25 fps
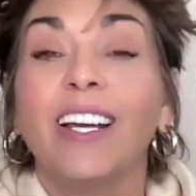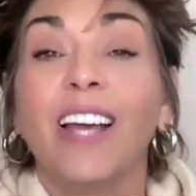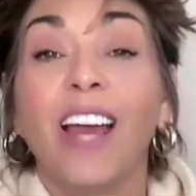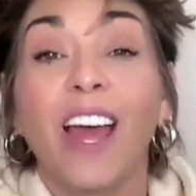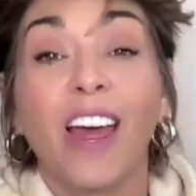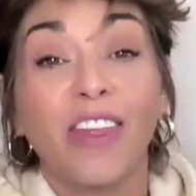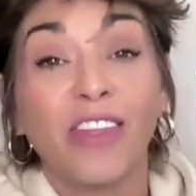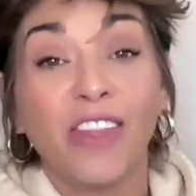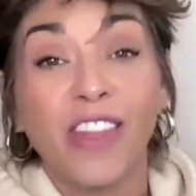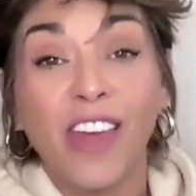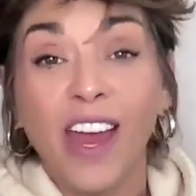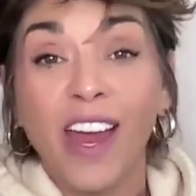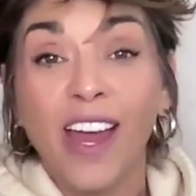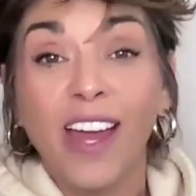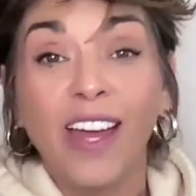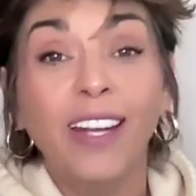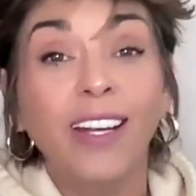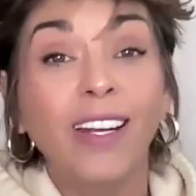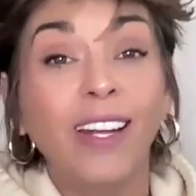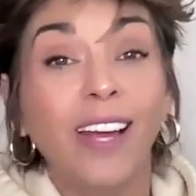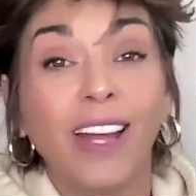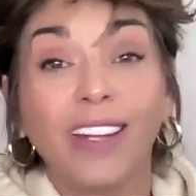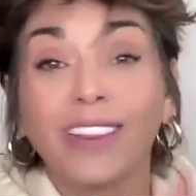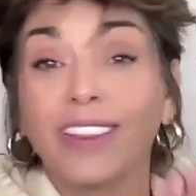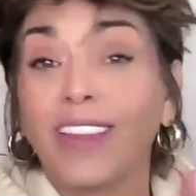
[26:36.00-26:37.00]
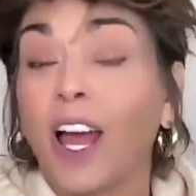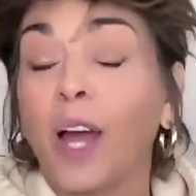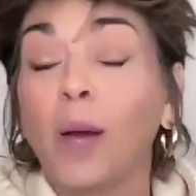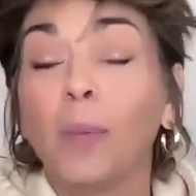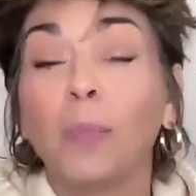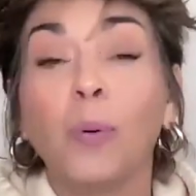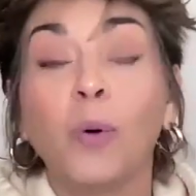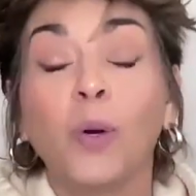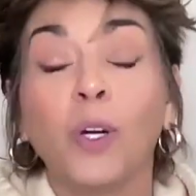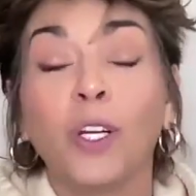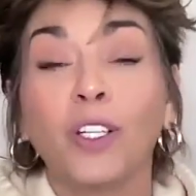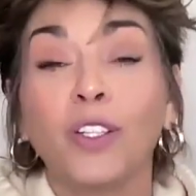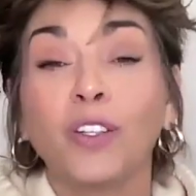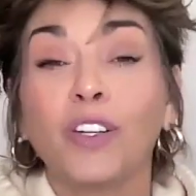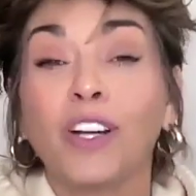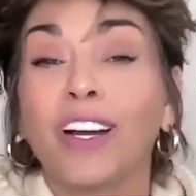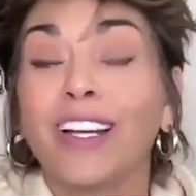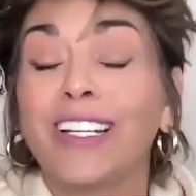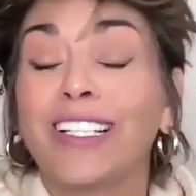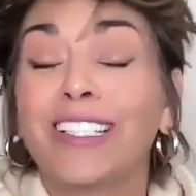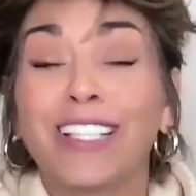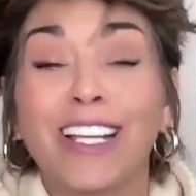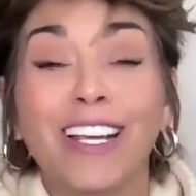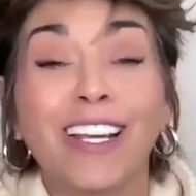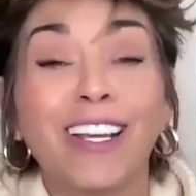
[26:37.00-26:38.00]
And then at that point, you
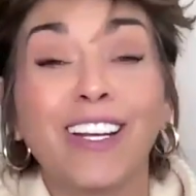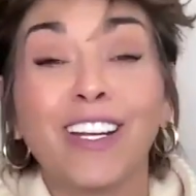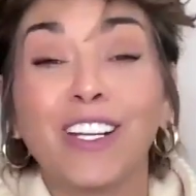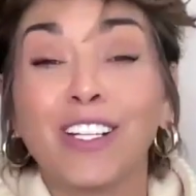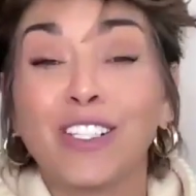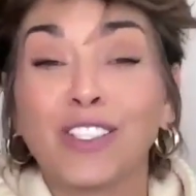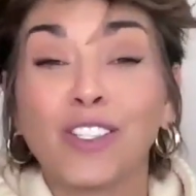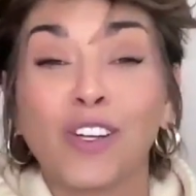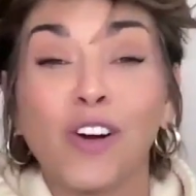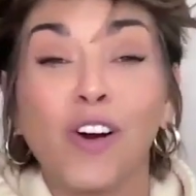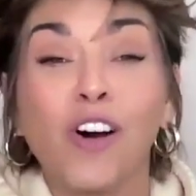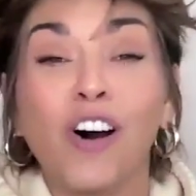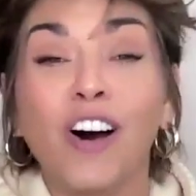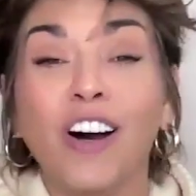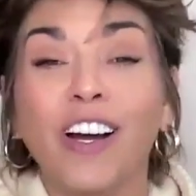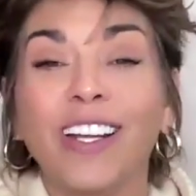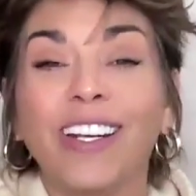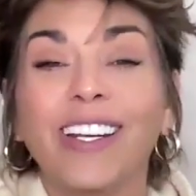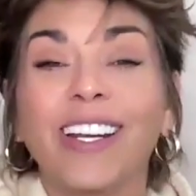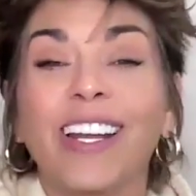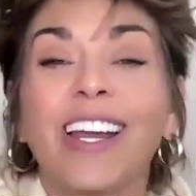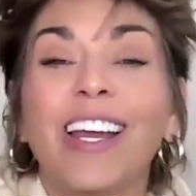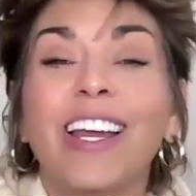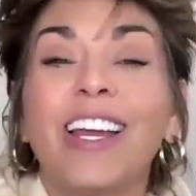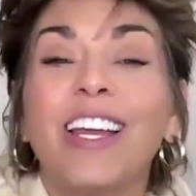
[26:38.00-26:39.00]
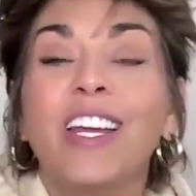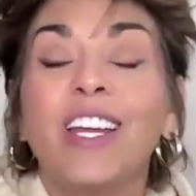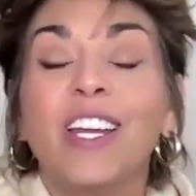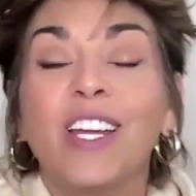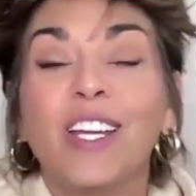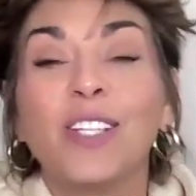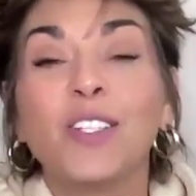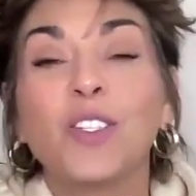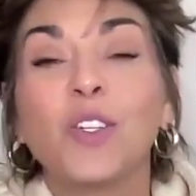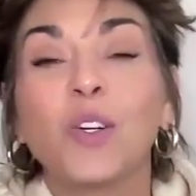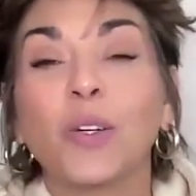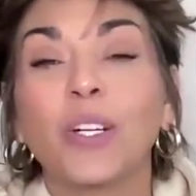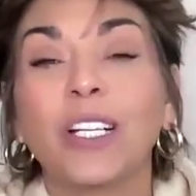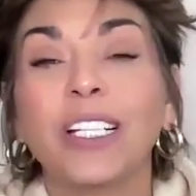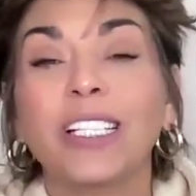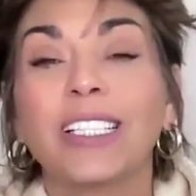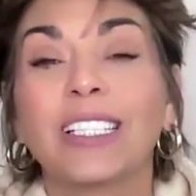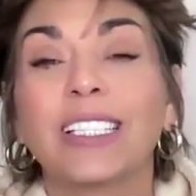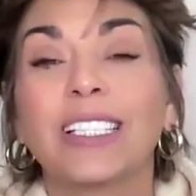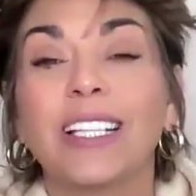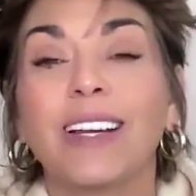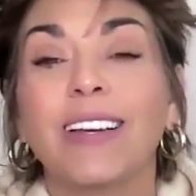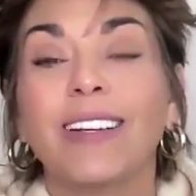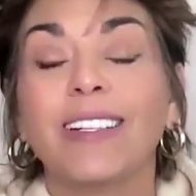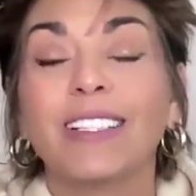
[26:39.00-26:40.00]
guys, it is on. And Dorit
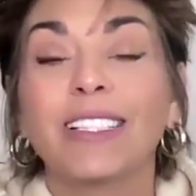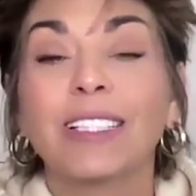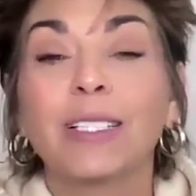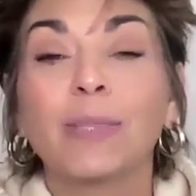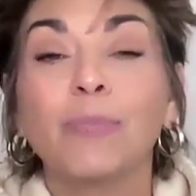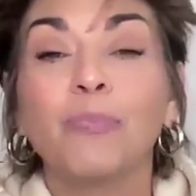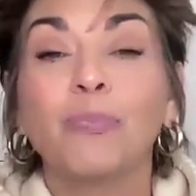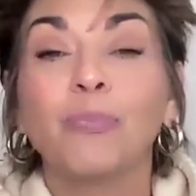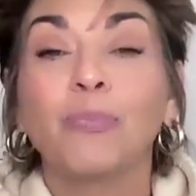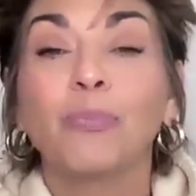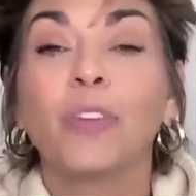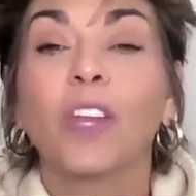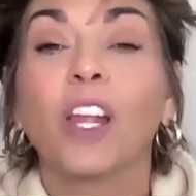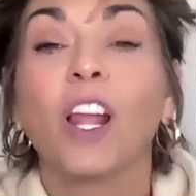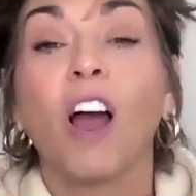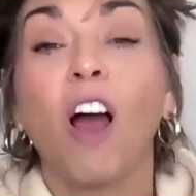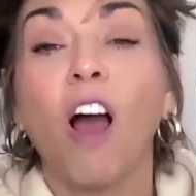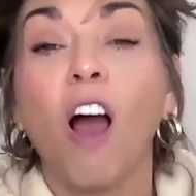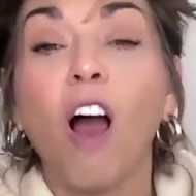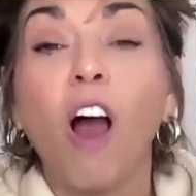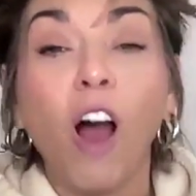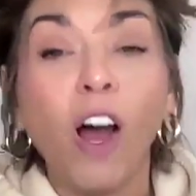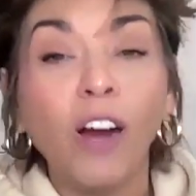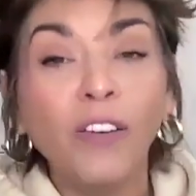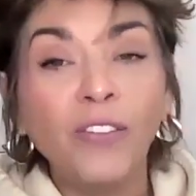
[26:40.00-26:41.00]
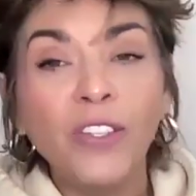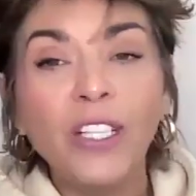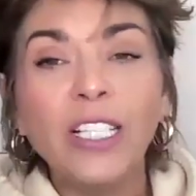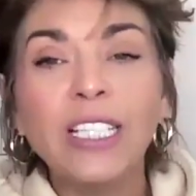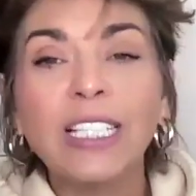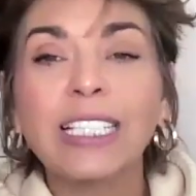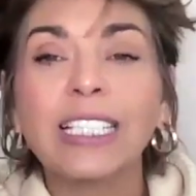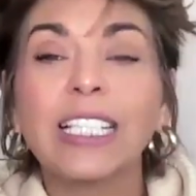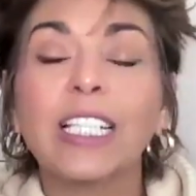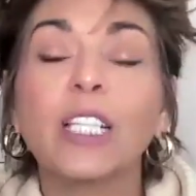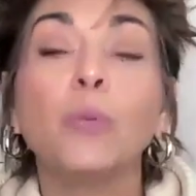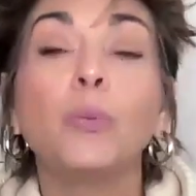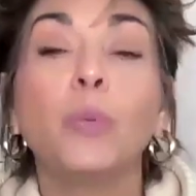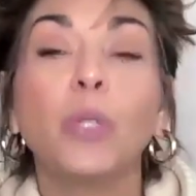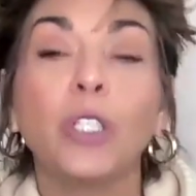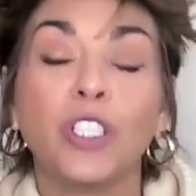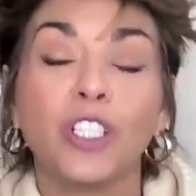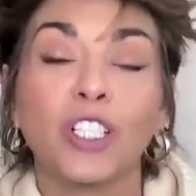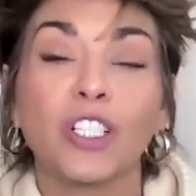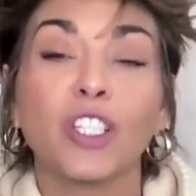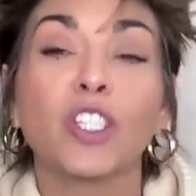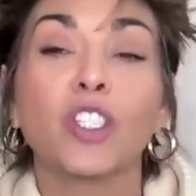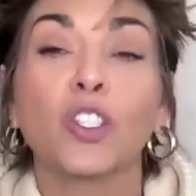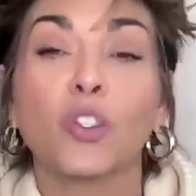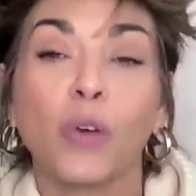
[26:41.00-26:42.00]
says, obviously, we
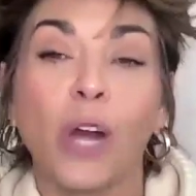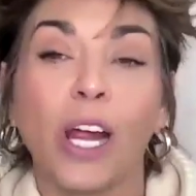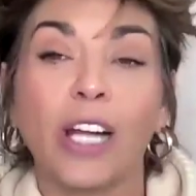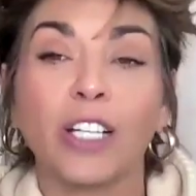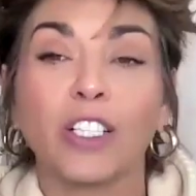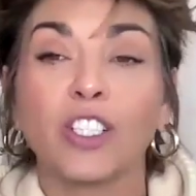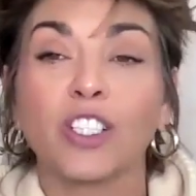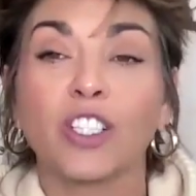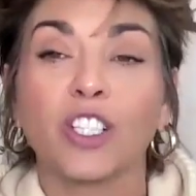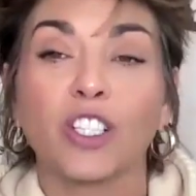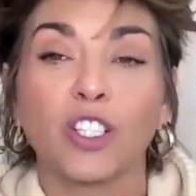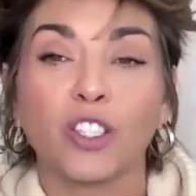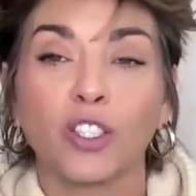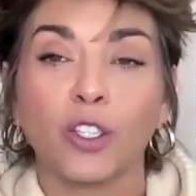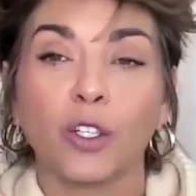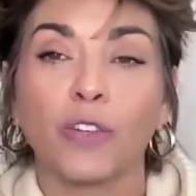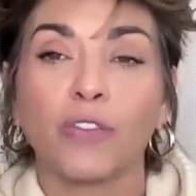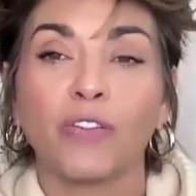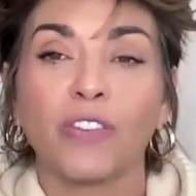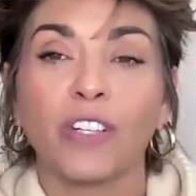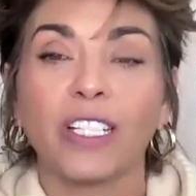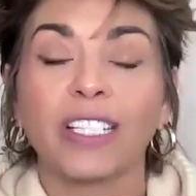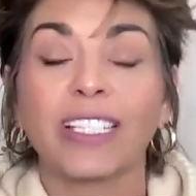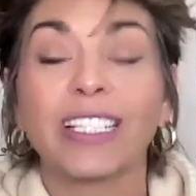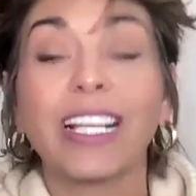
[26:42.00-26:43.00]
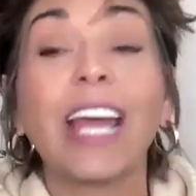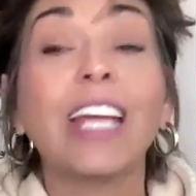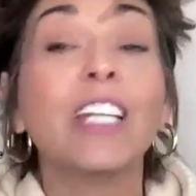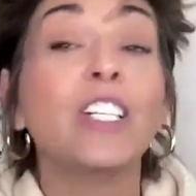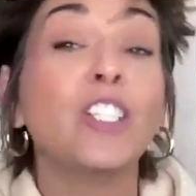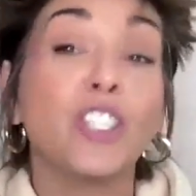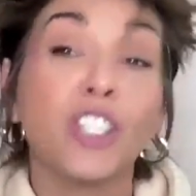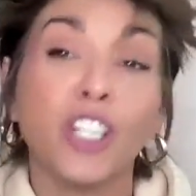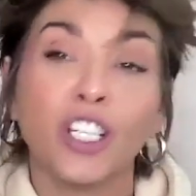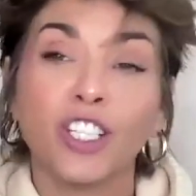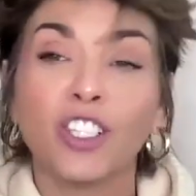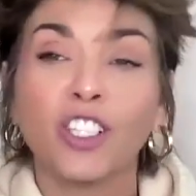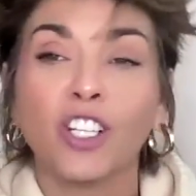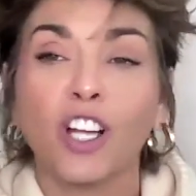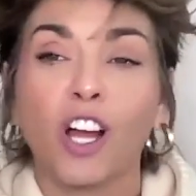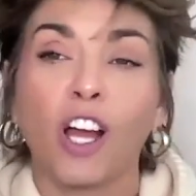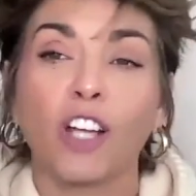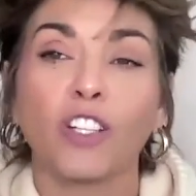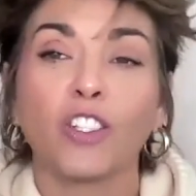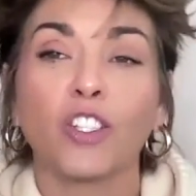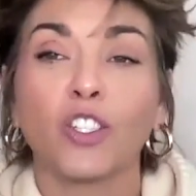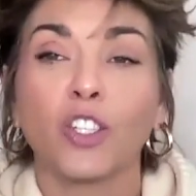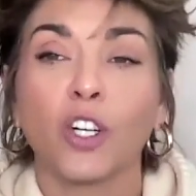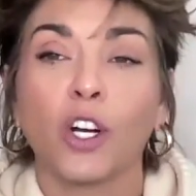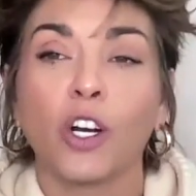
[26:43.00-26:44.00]
just scratched the surface and just
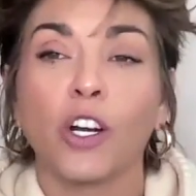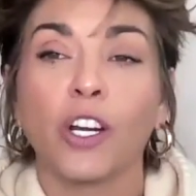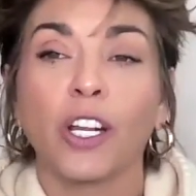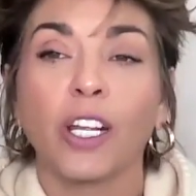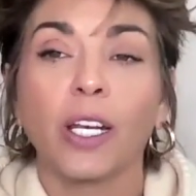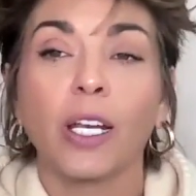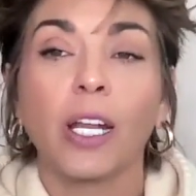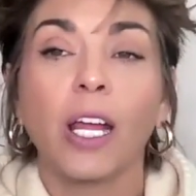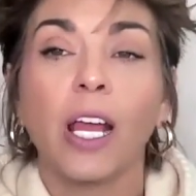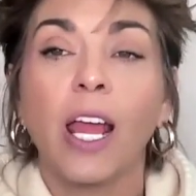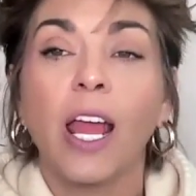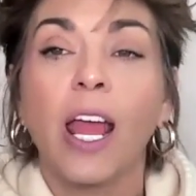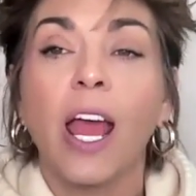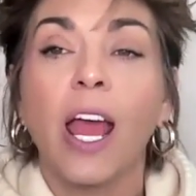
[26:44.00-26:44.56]
got started.